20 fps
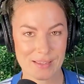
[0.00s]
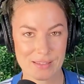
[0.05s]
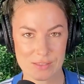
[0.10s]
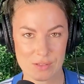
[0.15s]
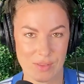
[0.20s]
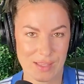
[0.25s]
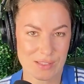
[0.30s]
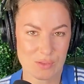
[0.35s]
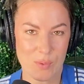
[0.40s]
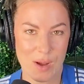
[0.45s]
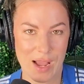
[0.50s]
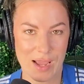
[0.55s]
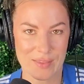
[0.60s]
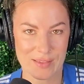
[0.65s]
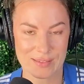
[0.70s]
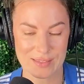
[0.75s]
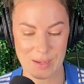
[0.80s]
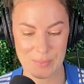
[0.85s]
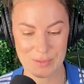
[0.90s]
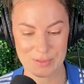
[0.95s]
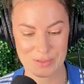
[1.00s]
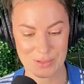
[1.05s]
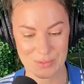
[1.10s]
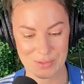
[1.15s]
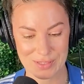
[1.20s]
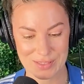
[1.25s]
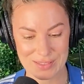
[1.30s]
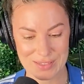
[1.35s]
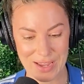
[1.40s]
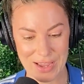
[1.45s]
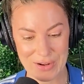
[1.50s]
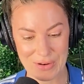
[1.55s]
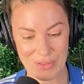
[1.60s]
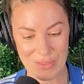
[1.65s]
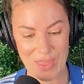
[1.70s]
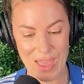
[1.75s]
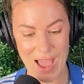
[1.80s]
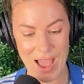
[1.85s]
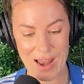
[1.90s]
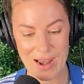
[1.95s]
So that's why this episode is
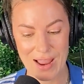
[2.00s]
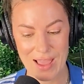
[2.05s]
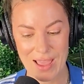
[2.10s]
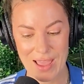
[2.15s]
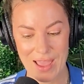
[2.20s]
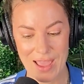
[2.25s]
titled that.